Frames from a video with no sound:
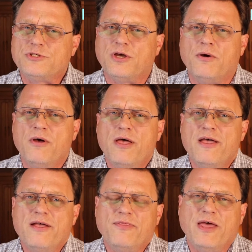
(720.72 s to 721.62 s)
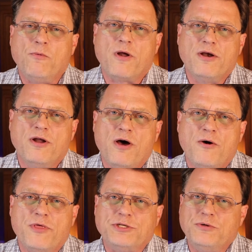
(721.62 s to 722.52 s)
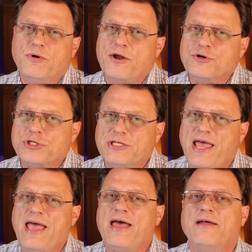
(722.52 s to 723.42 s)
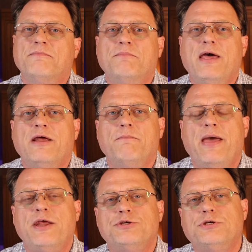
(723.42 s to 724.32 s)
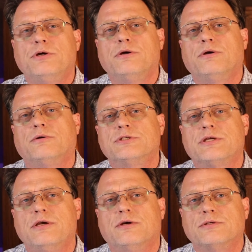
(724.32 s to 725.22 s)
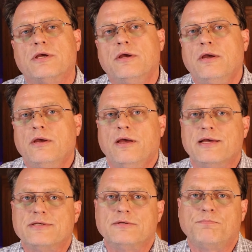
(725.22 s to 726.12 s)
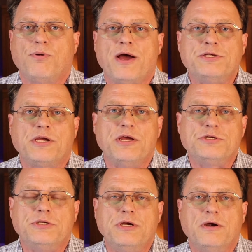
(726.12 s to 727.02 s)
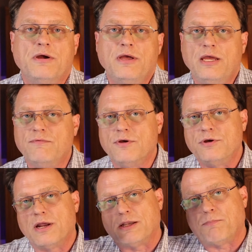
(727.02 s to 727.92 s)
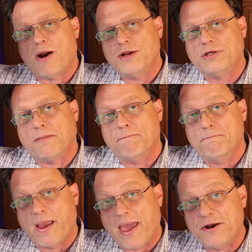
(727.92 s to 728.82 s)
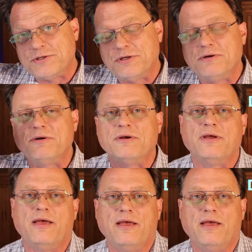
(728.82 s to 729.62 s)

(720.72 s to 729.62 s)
So they want to know that you understand ma managerial skills. As a project engineer, even though you're not the project manager,